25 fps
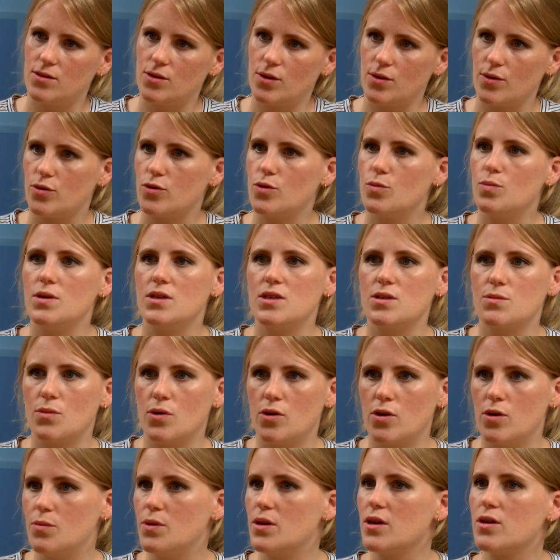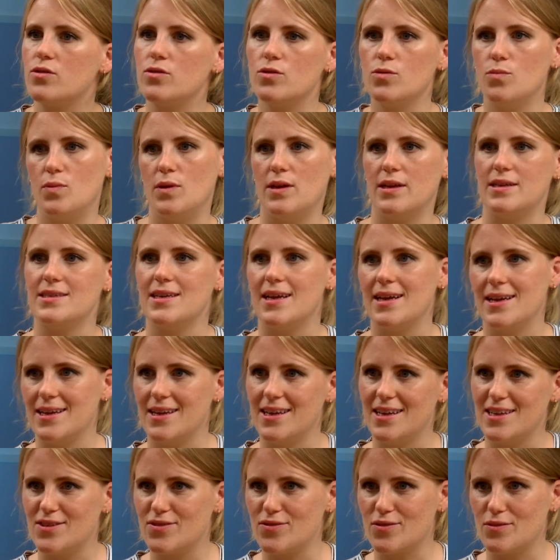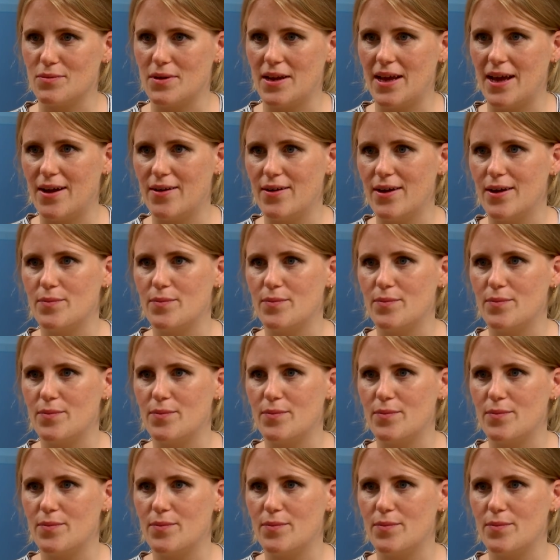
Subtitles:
So it could be tomorrow, but it could be 10 years from now.